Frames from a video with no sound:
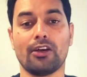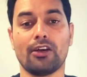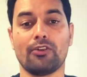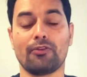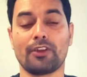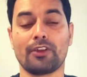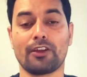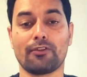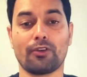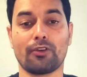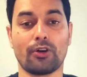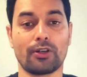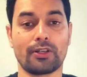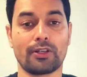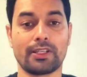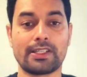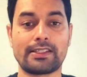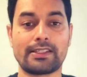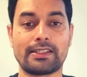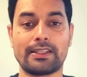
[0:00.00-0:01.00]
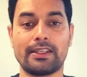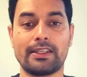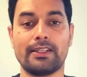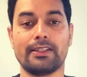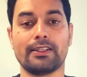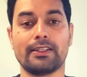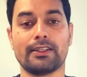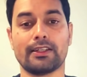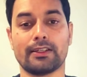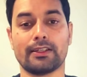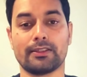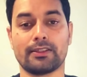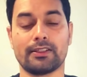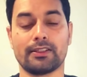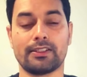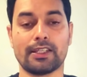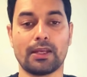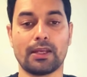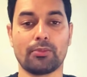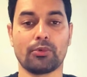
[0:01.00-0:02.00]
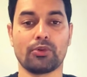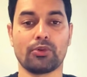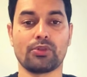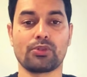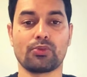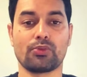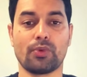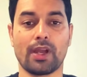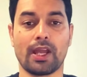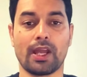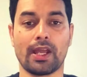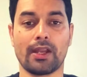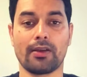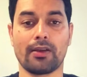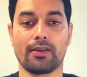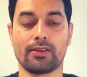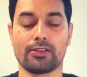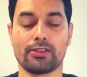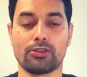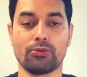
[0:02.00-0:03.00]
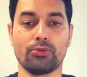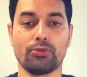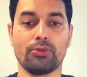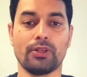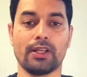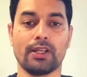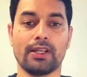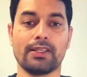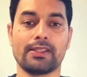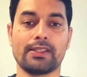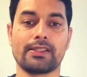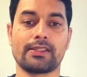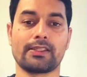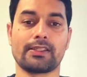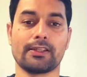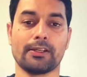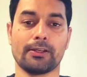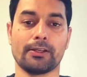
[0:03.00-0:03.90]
We have already seen the demos where Joule is